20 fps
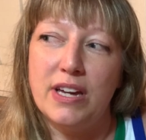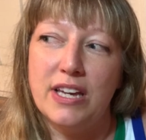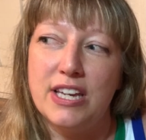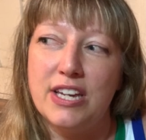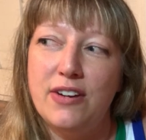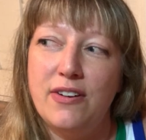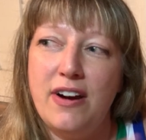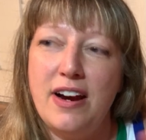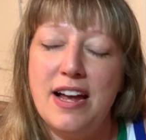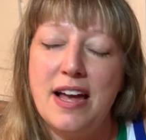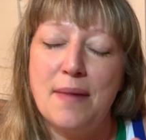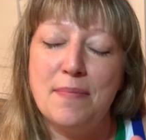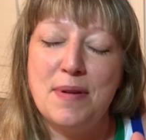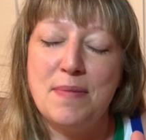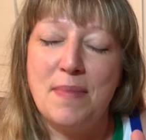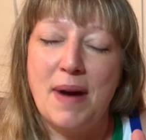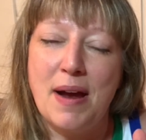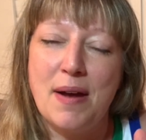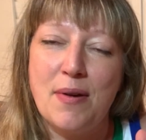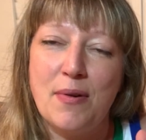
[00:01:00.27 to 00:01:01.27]
here I am in
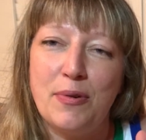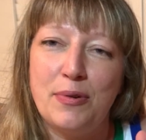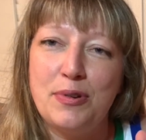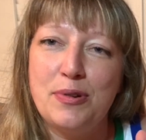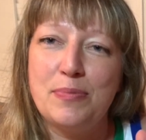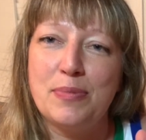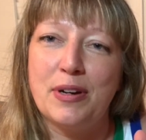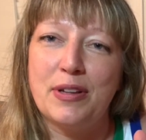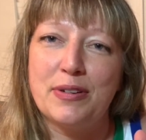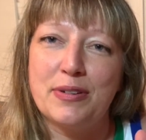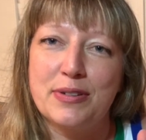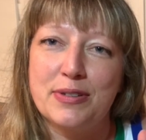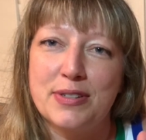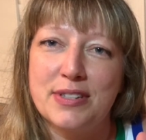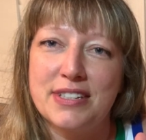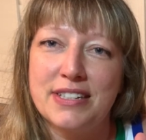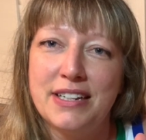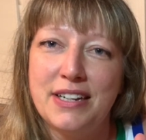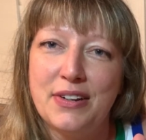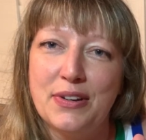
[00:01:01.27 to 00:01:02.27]
my older
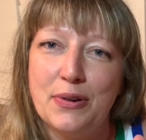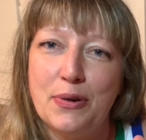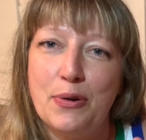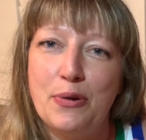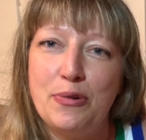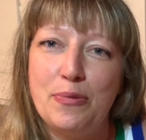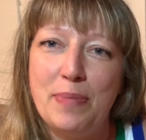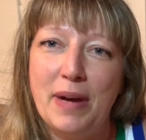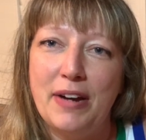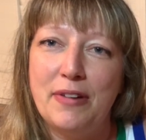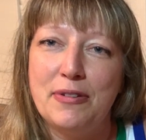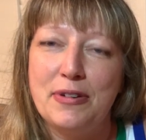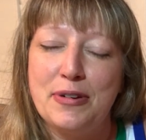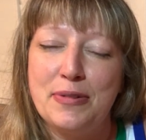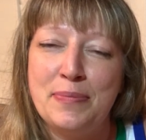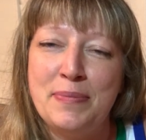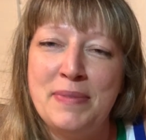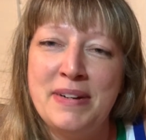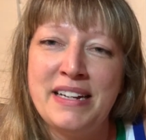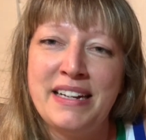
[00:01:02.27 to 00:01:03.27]
brother's old
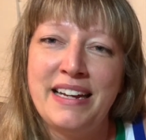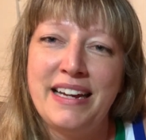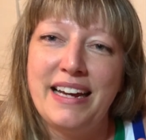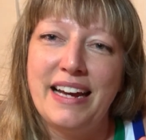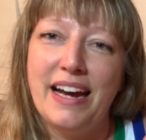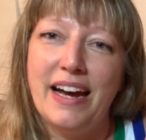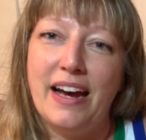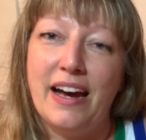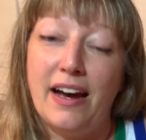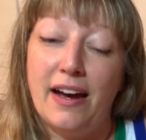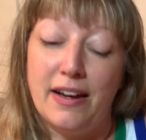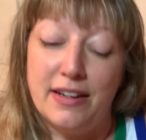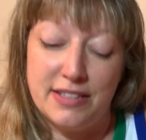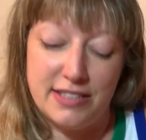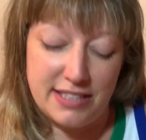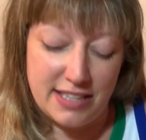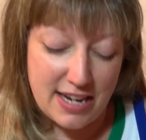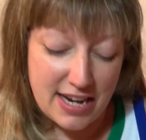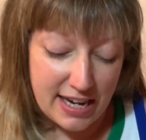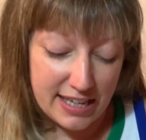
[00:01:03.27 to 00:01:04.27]
bedroom,
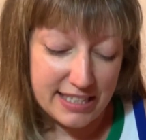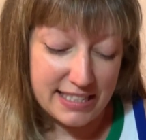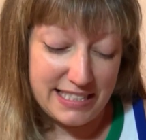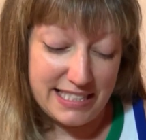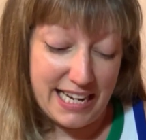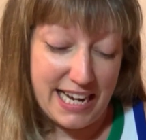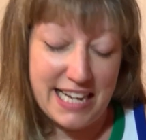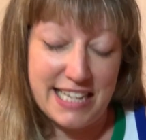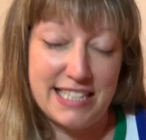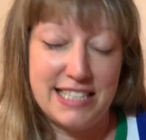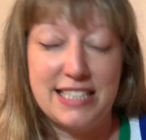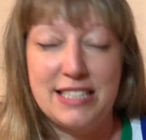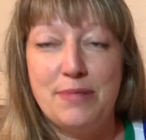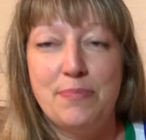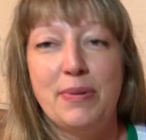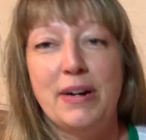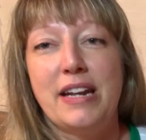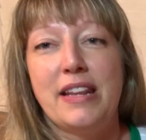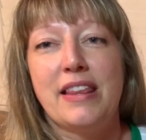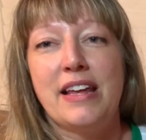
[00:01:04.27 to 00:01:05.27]
sitting at his desk.
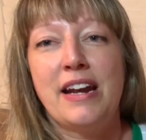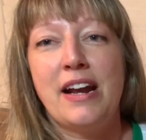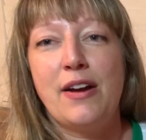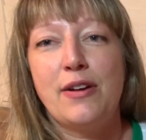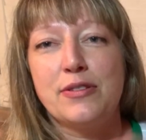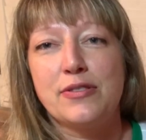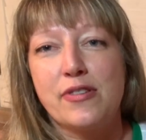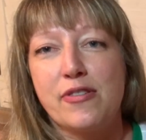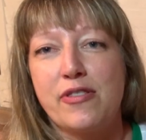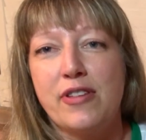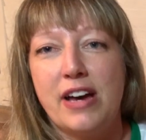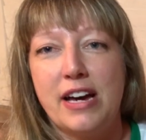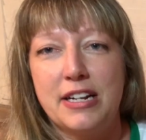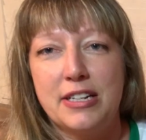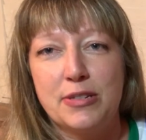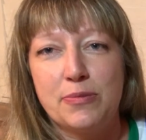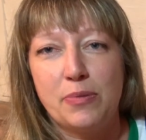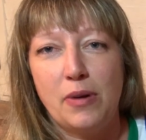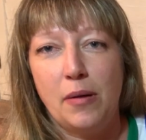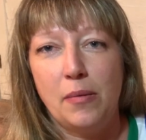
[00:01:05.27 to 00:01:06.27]
But then I also thought
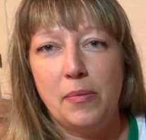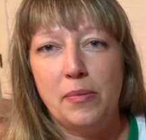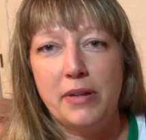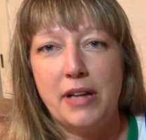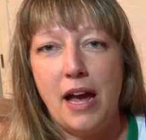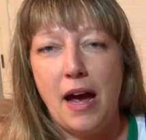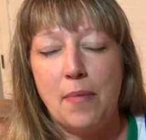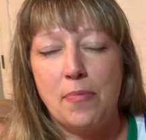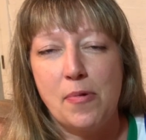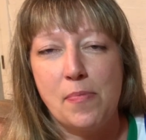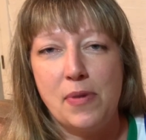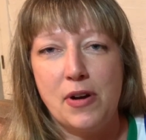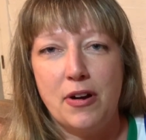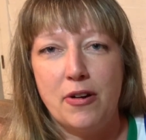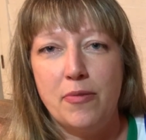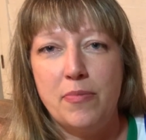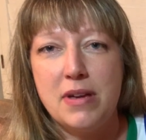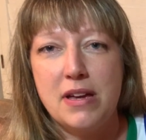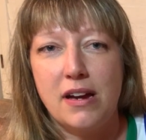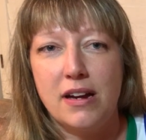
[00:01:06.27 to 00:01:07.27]
it's probably apropos
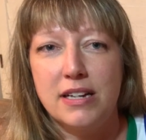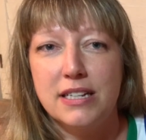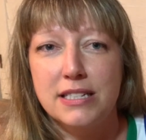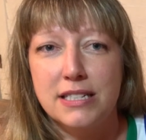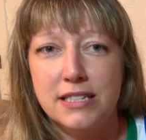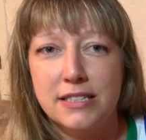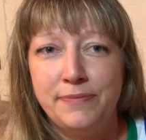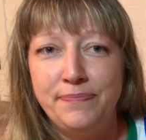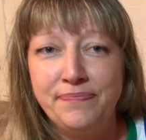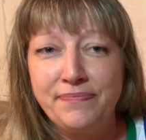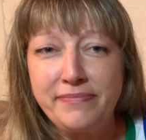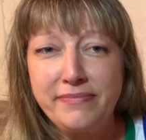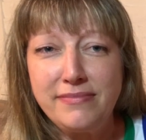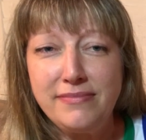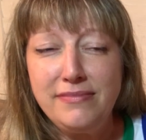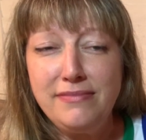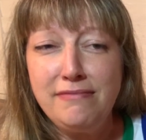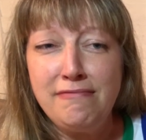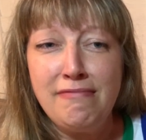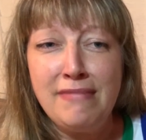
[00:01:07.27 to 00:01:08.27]
because
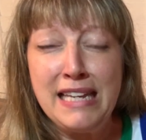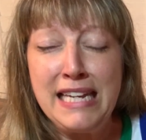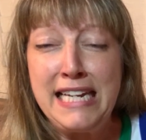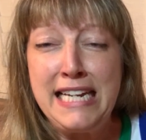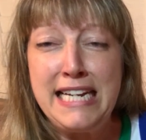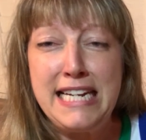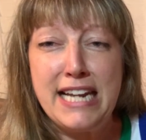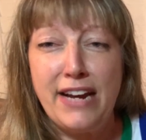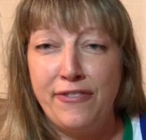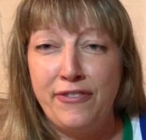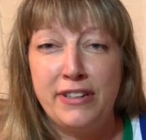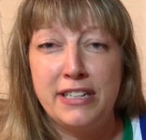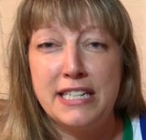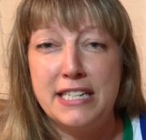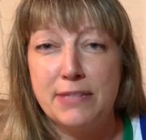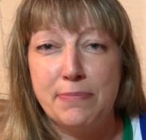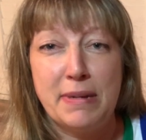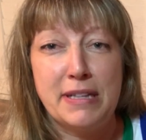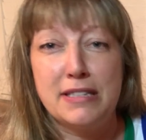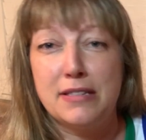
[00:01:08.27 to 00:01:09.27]
he definitely
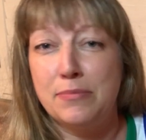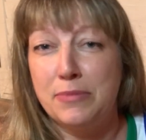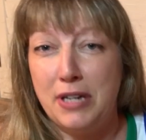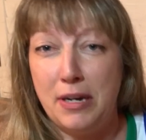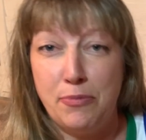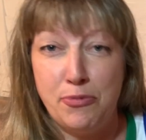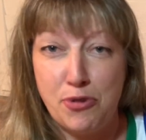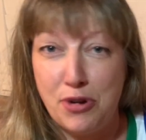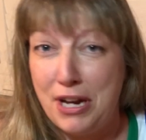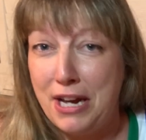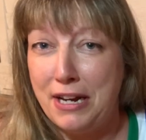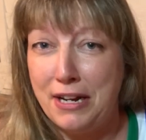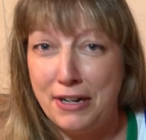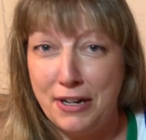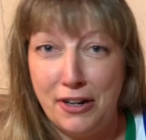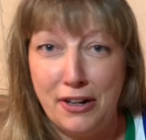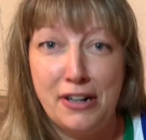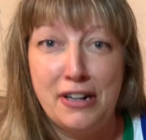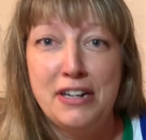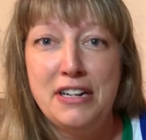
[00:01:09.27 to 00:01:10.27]
spent some time drinking in
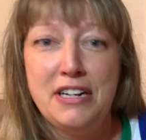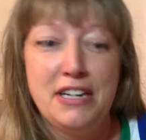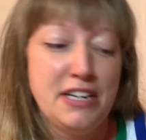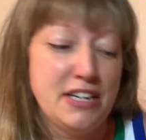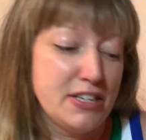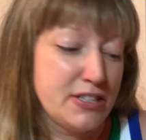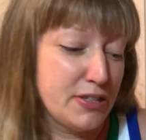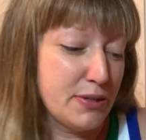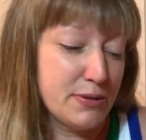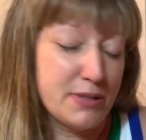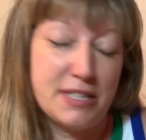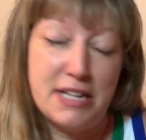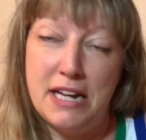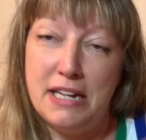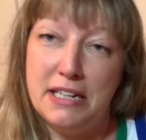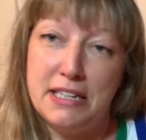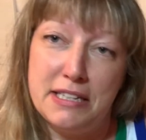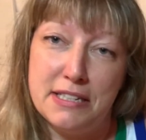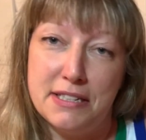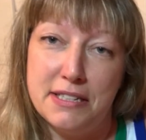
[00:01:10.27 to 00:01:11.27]
here. So it's not
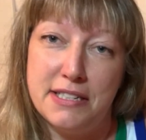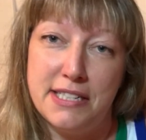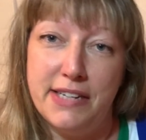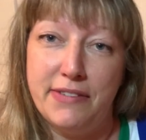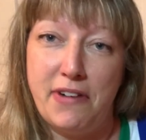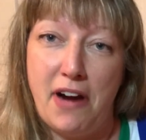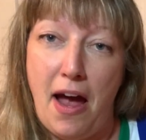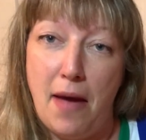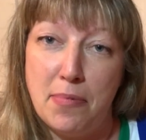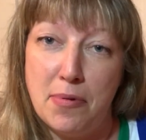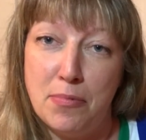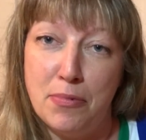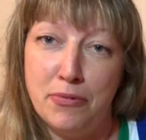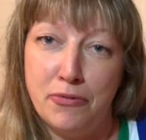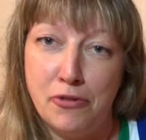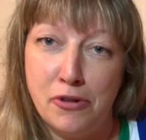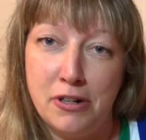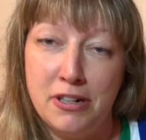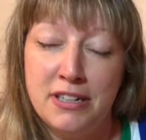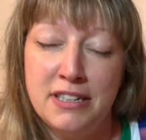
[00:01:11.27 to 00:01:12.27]
like this has never happened
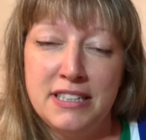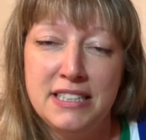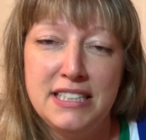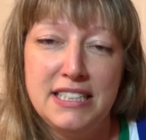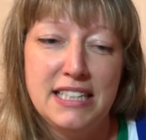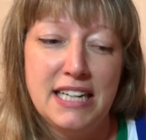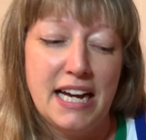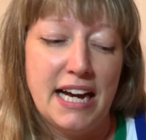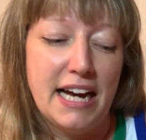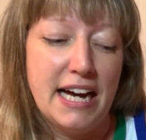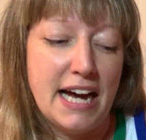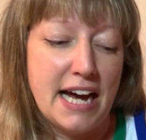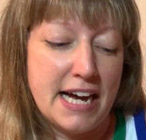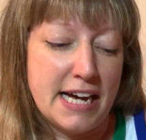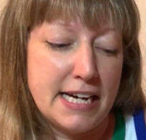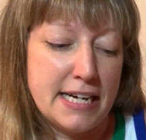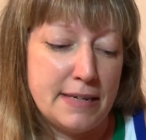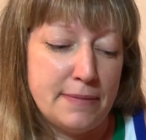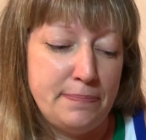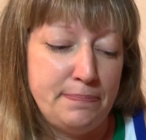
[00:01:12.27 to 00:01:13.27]
before.
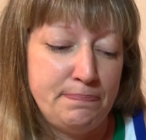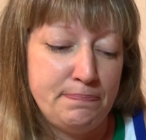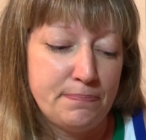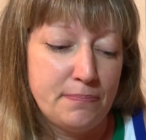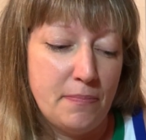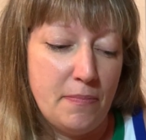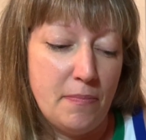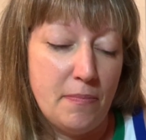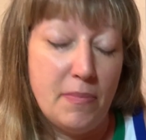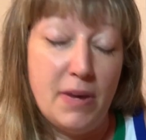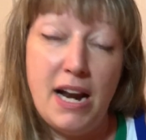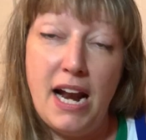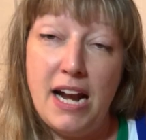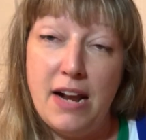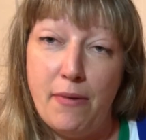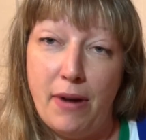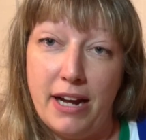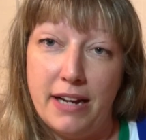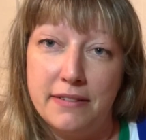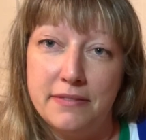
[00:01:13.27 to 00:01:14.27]
But
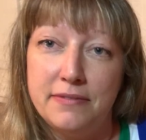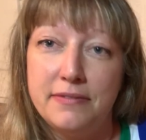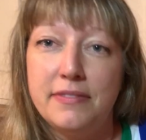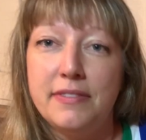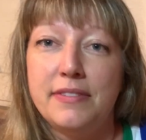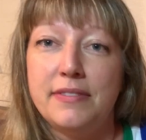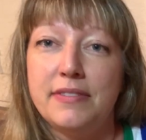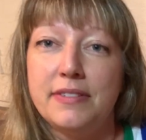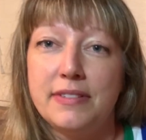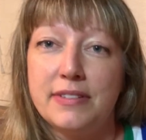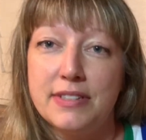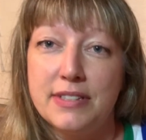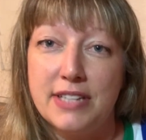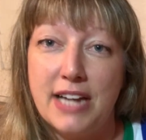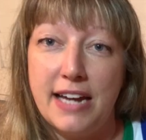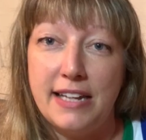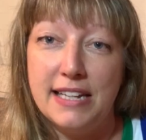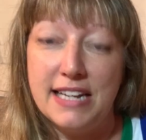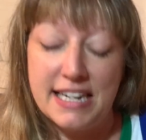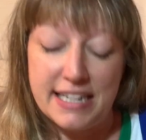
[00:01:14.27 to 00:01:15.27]
anyway,
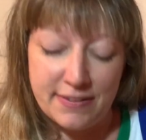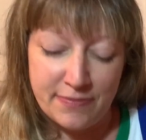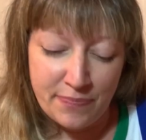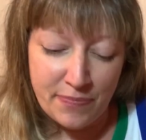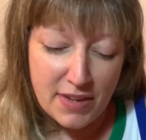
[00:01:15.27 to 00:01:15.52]
sideline.